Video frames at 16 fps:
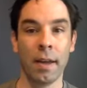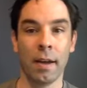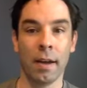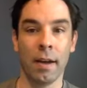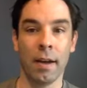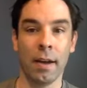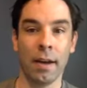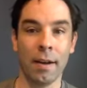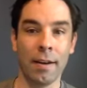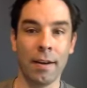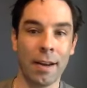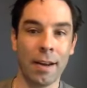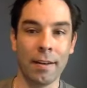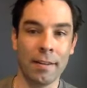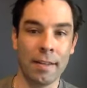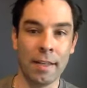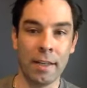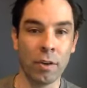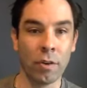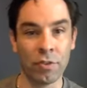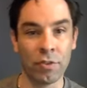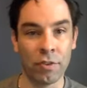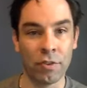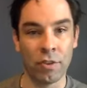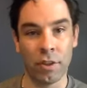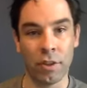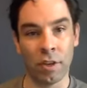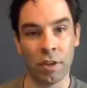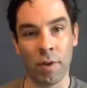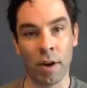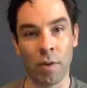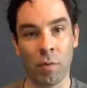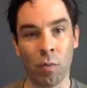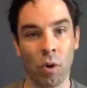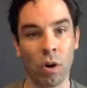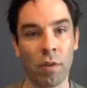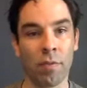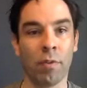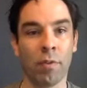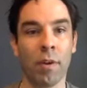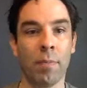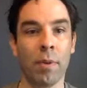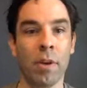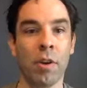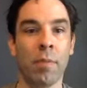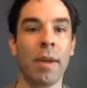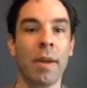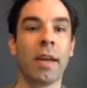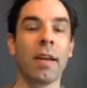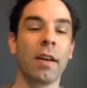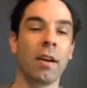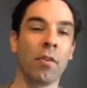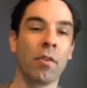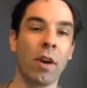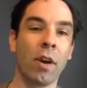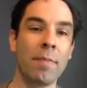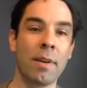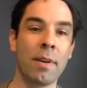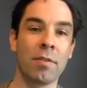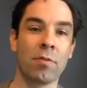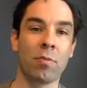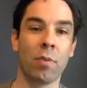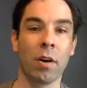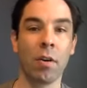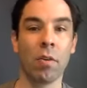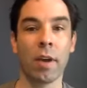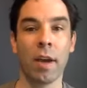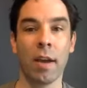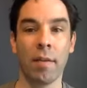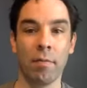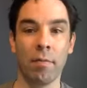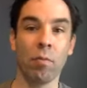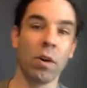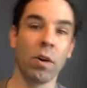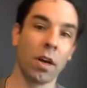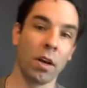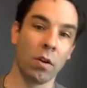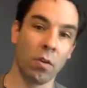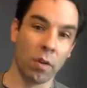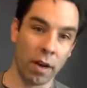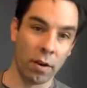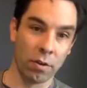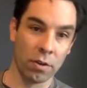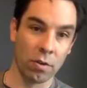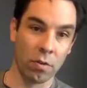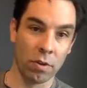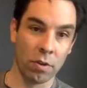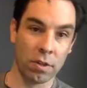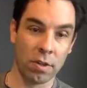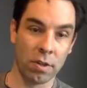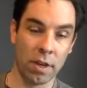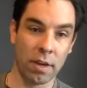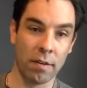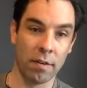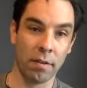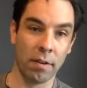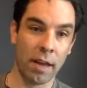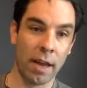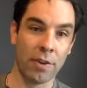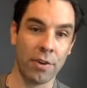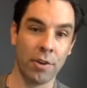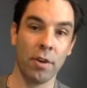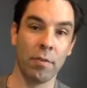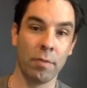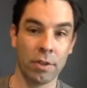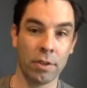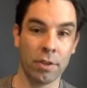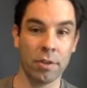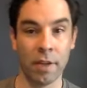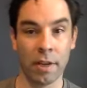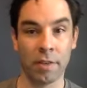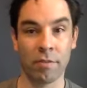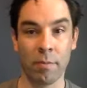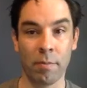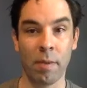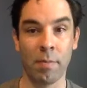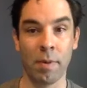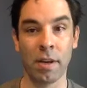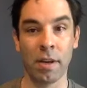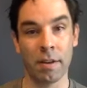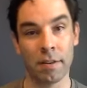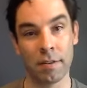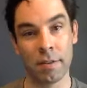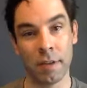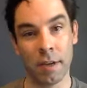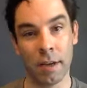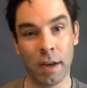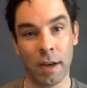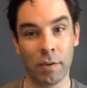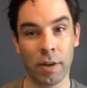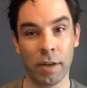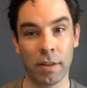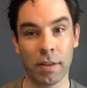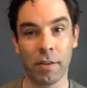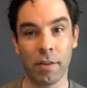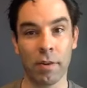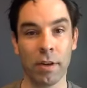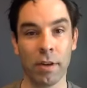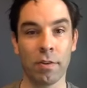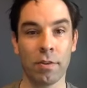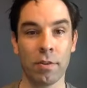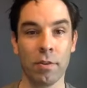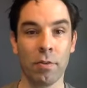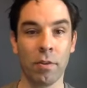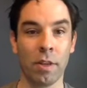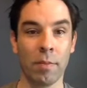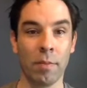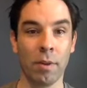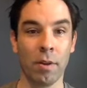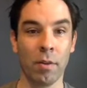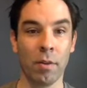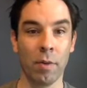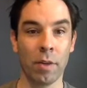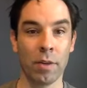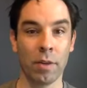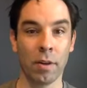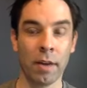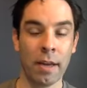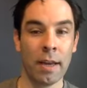not deals isn't the right word for it, but you're making agreements where, okay, we're going to go to Arizona State last year, which stinks for me because I don't get to go to Arizona in the middle of winter.